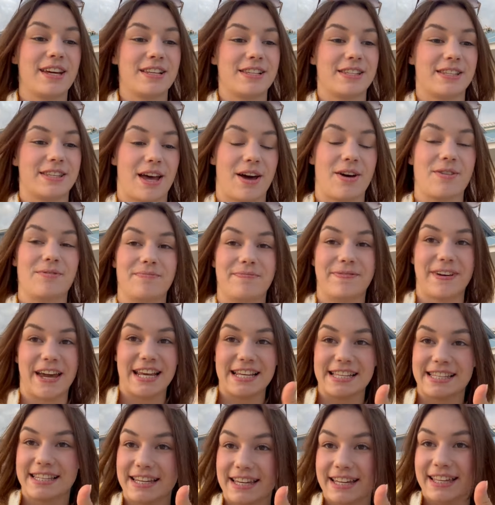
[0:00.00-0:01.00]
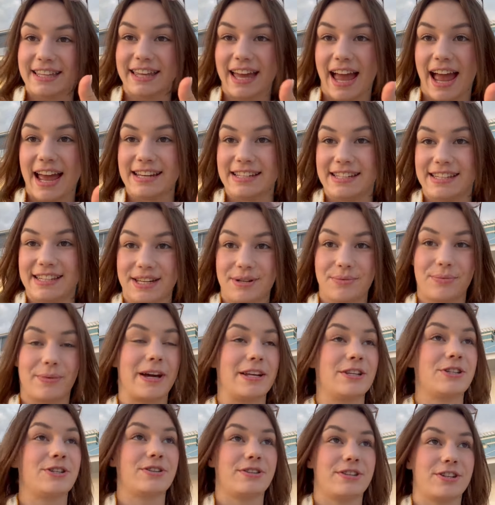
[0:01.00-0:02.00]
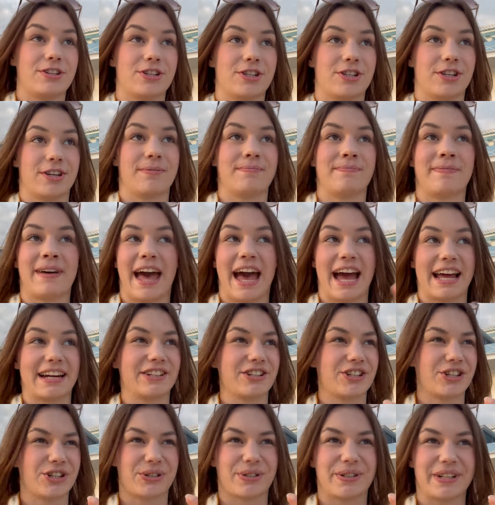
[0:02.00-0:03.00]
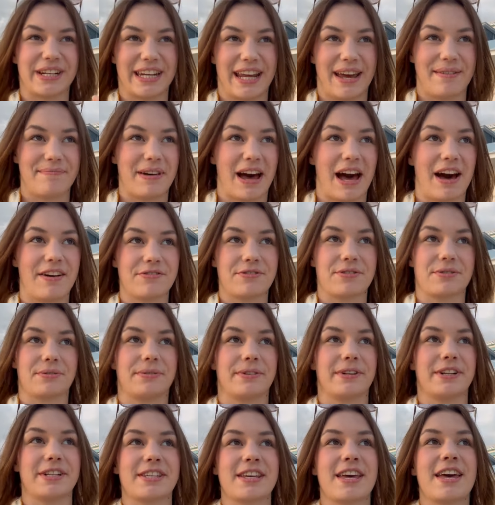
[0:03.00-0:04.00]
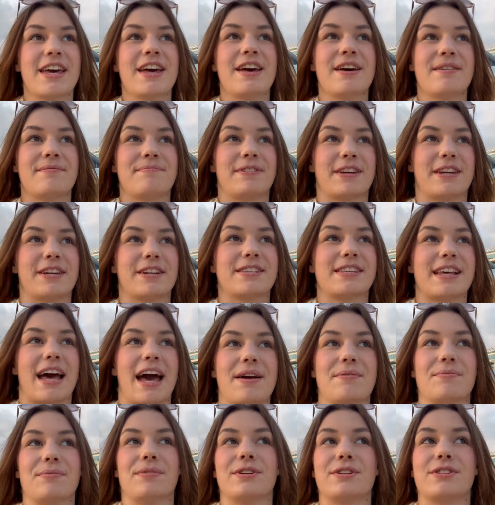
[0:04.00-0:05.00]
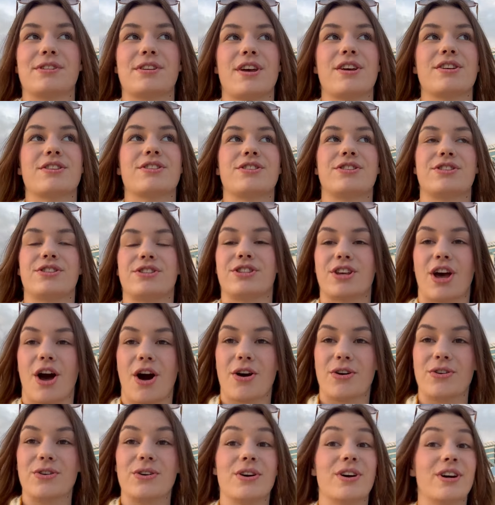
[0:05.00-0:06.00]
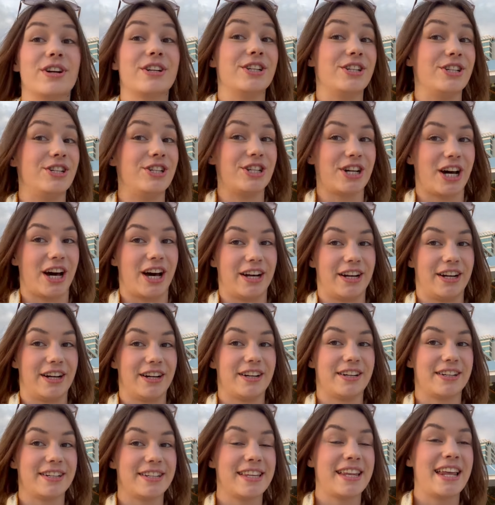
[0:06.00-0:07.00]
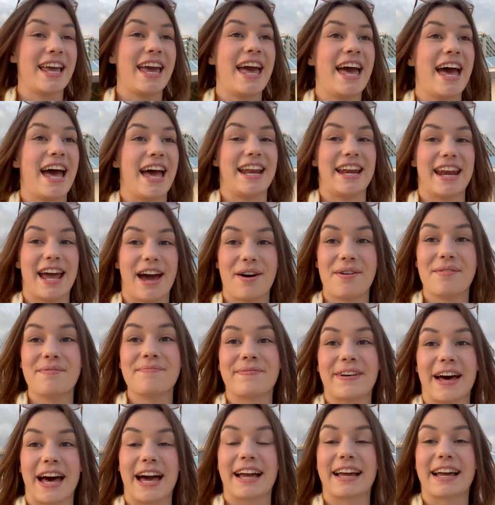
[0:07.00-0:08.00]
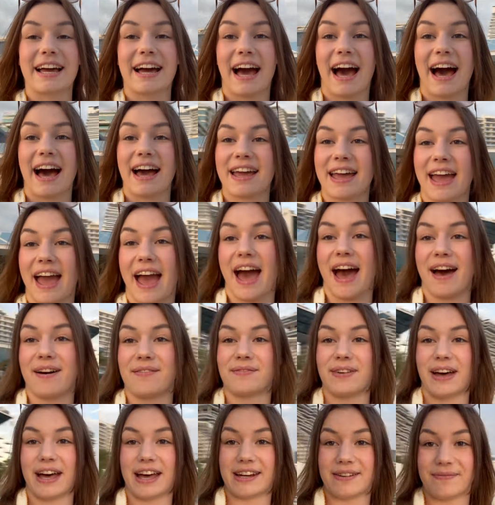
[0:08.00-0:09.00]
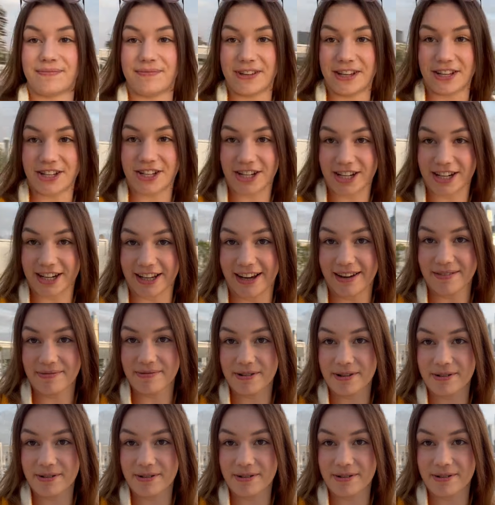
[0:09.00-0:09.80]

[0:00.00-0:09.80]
So basically, I did went to the gym, had a short nap afterwards because I was so done. And now I'm back. I am at a beach club.